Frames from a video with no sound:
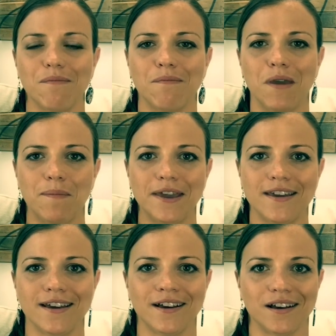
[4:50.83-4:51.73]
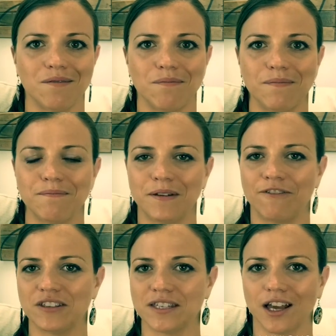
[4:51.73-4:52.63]
maybe
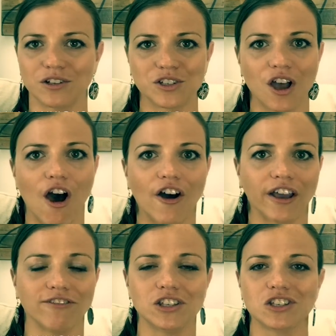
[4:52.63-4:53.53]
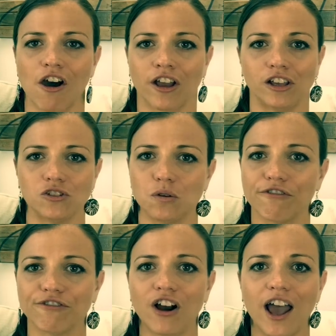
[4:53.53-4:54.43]
if it's not a song, if it's talking to a
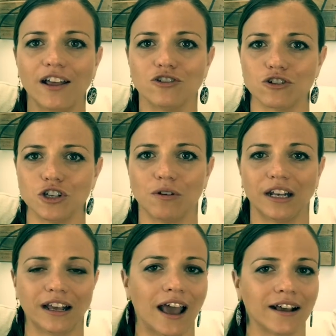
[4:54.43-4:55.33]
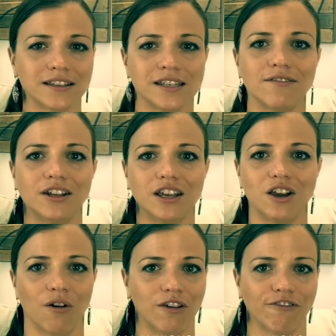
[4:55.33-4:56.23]
friend or doing an activity,
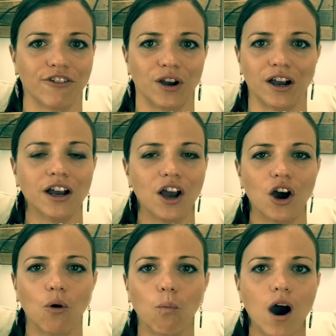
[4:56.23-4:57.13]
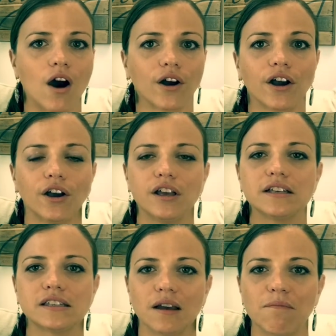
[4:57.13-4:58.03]
going for a walk,
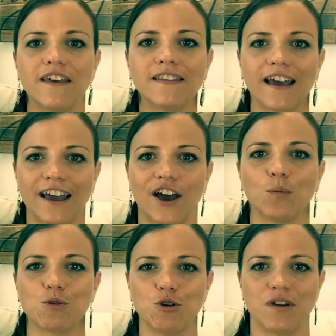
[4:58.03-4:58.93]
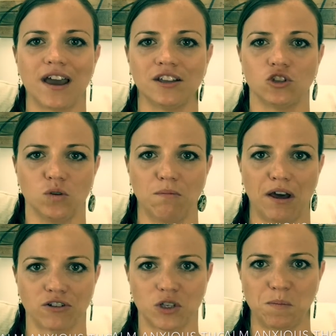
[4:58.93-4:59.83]
something that helps you get into a
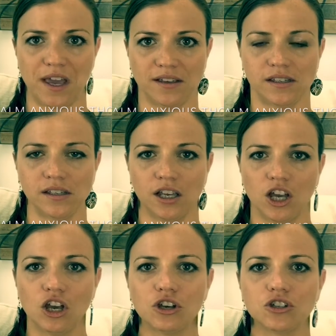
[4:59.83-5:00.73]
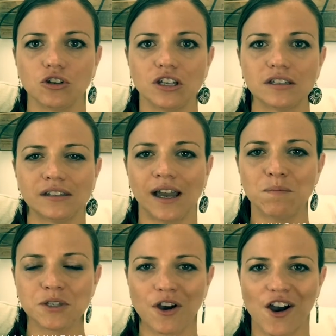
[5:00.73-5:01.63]
better space. So the
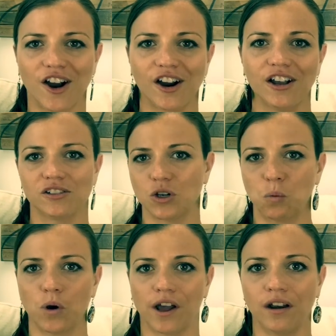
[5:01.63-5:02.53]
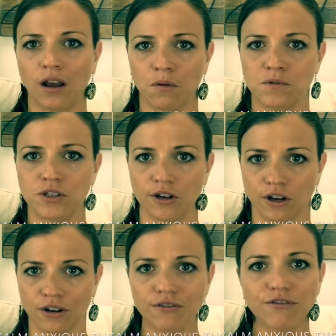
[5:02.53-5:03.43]
steps are to, one,
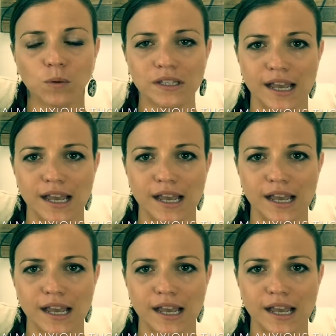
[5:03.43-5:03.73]
observe what's